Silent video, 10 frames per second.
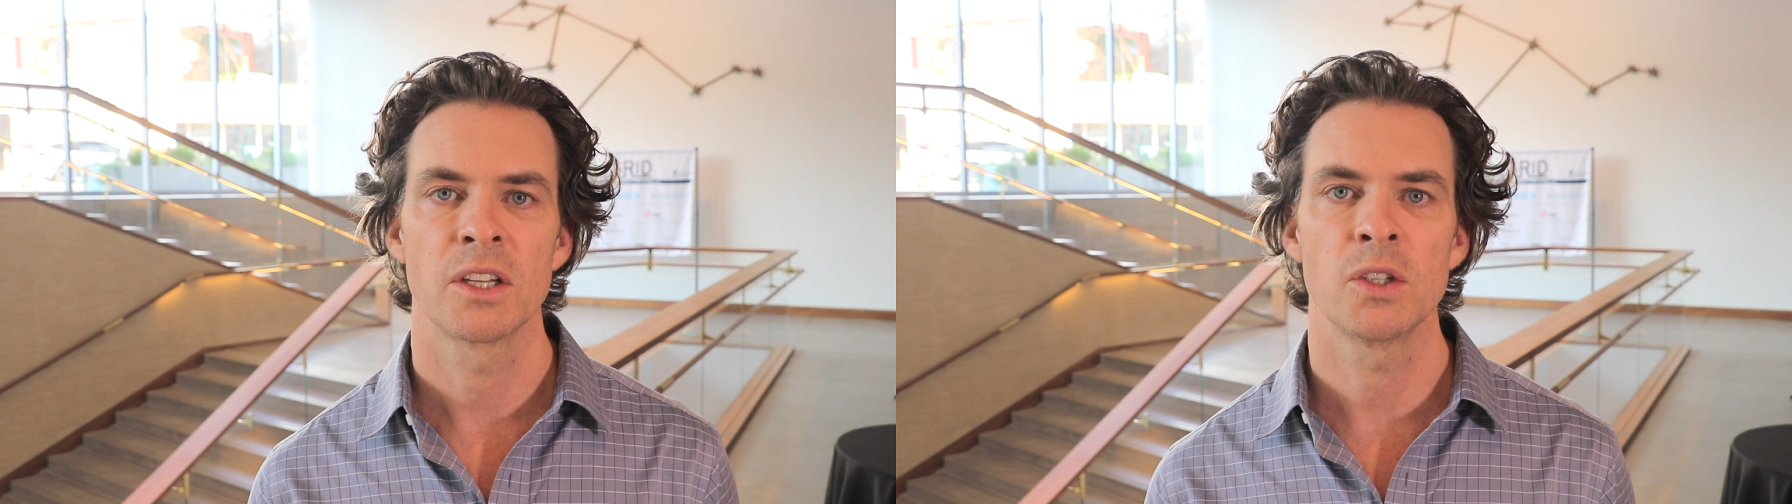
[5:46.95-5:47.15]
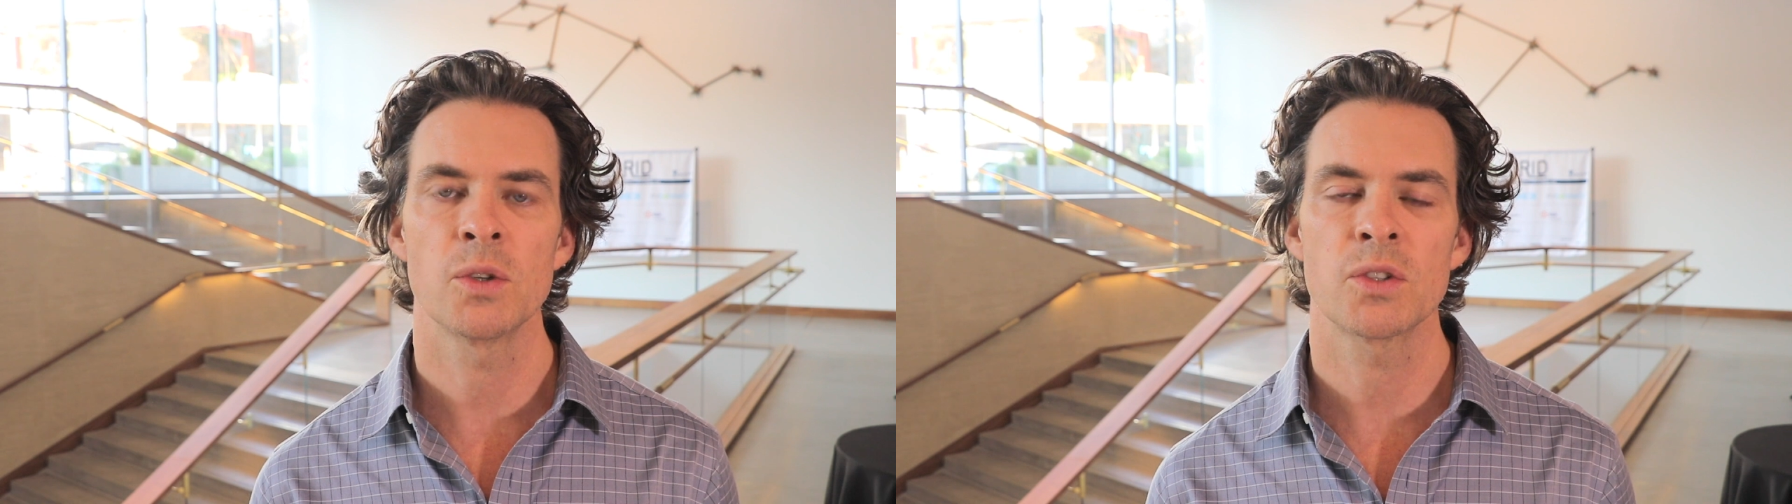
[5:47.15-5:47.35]

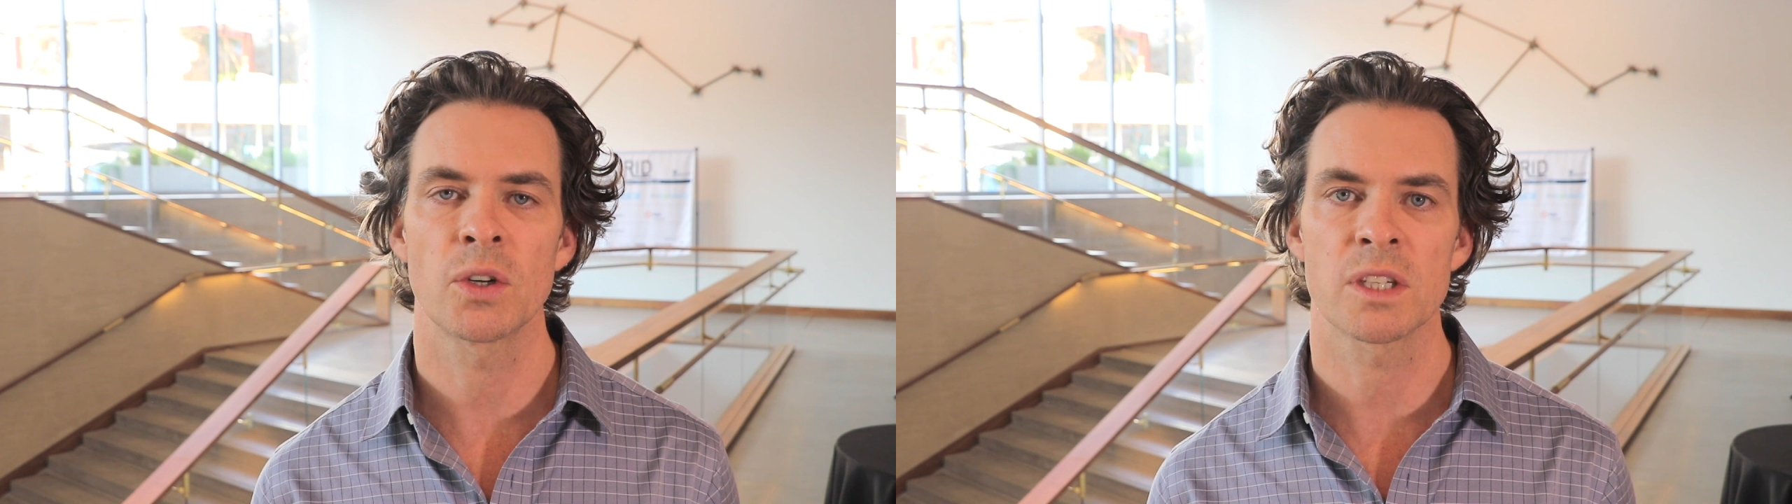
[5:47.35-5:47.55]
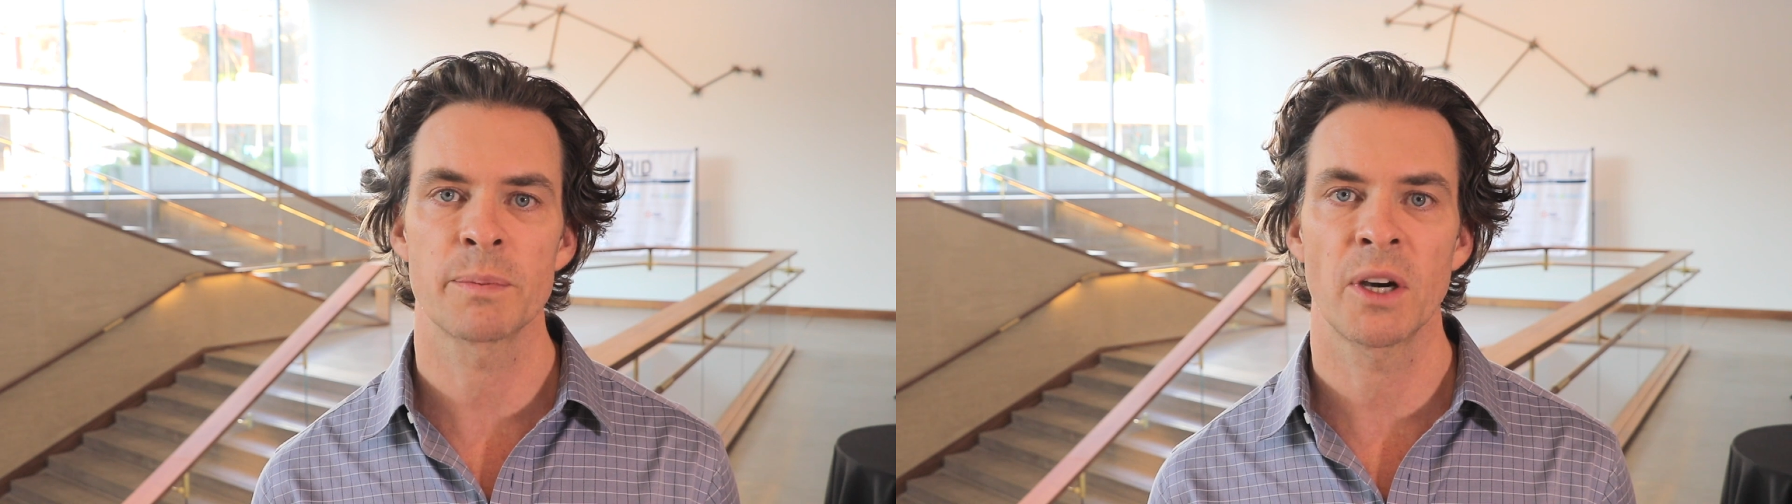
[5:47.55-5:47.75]

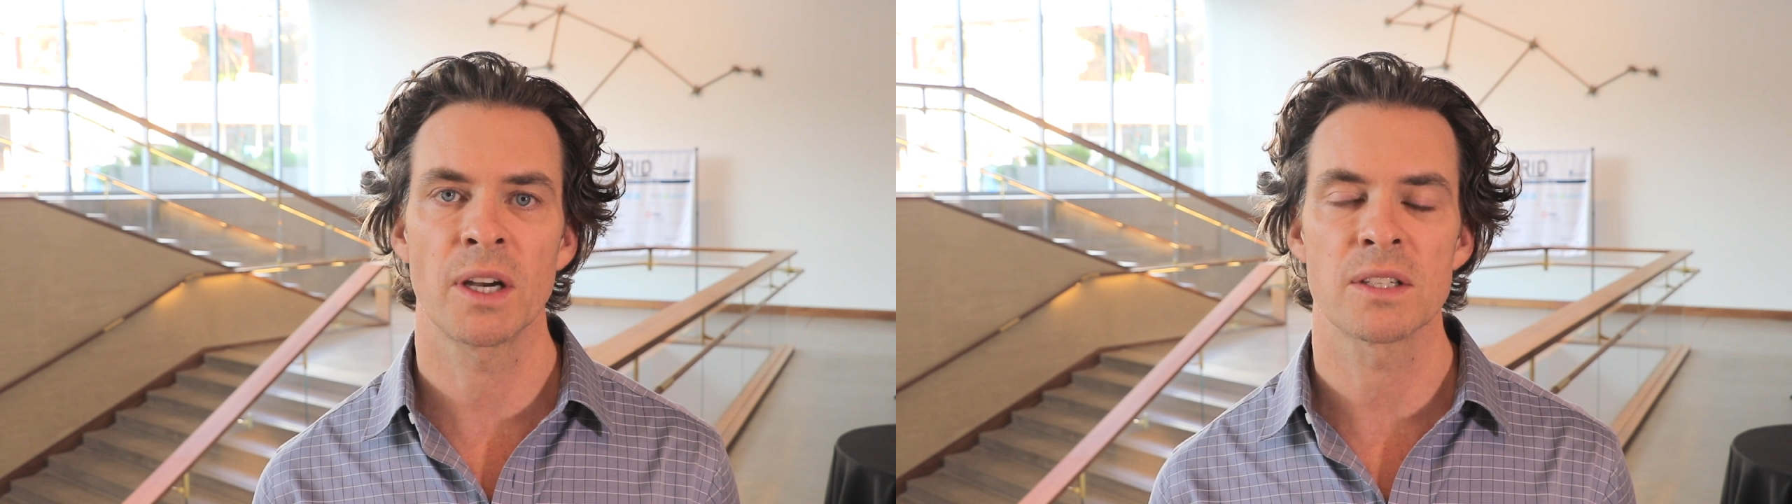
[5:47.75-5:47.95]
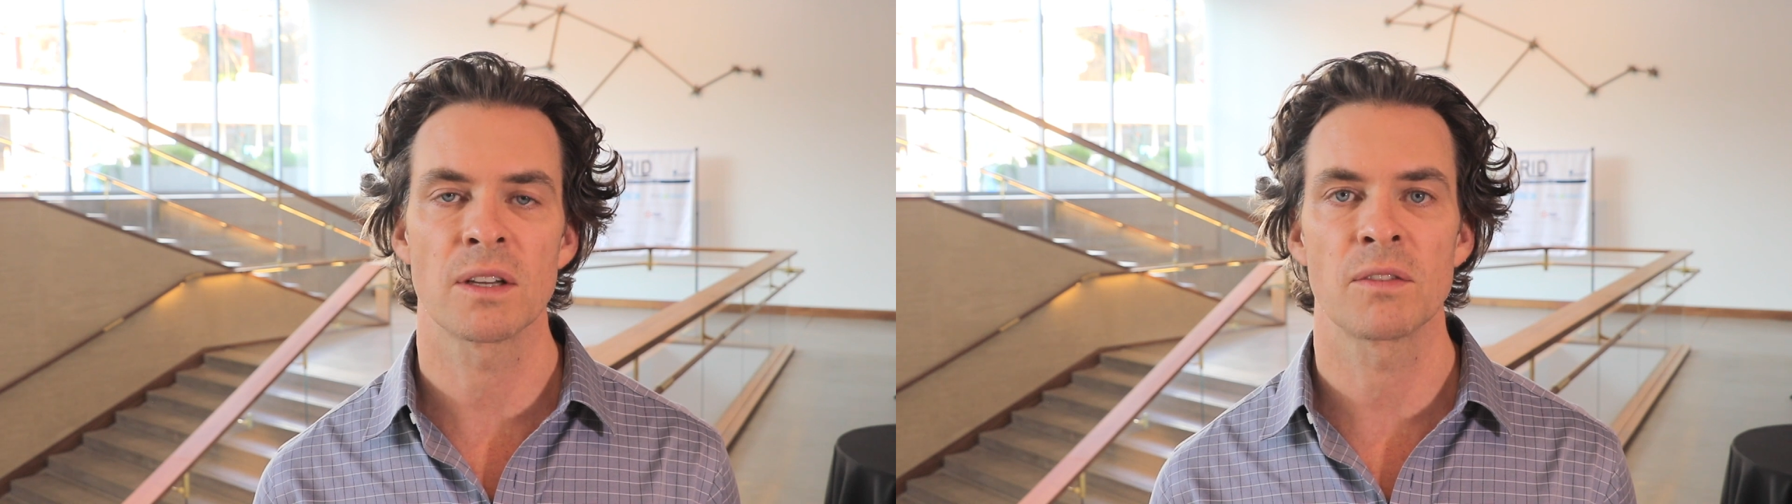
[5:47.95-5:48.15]
user
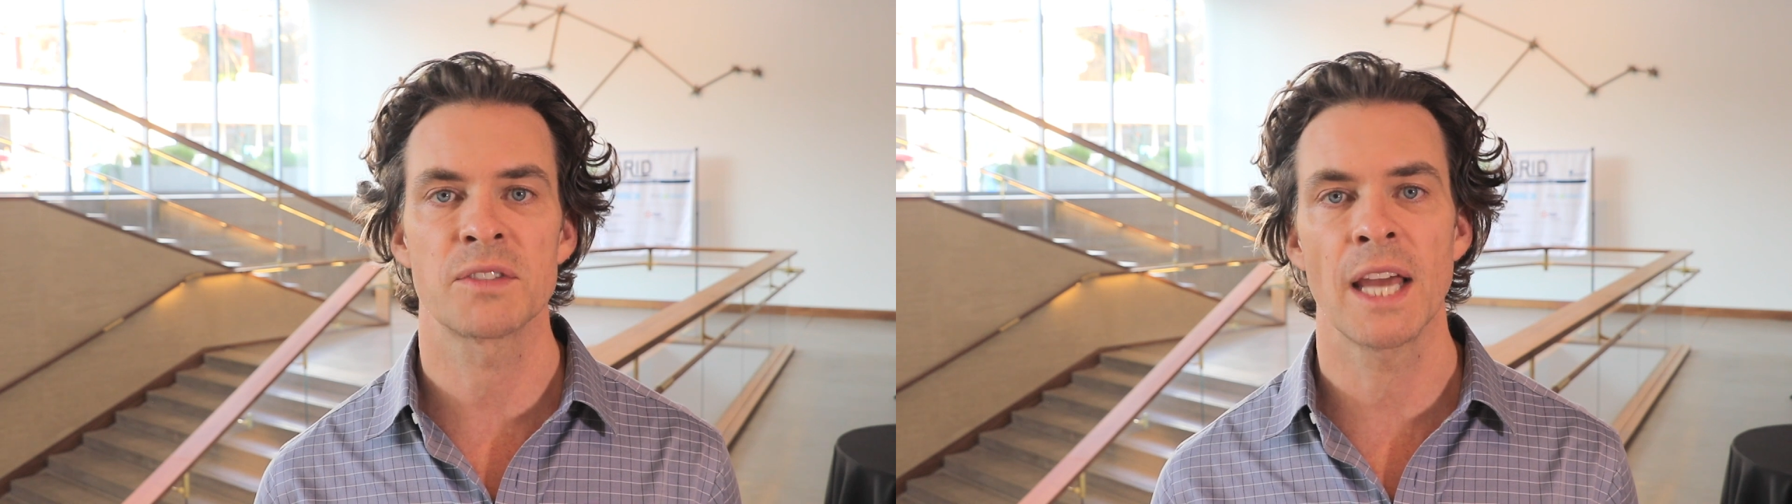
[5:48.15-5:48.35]
experience of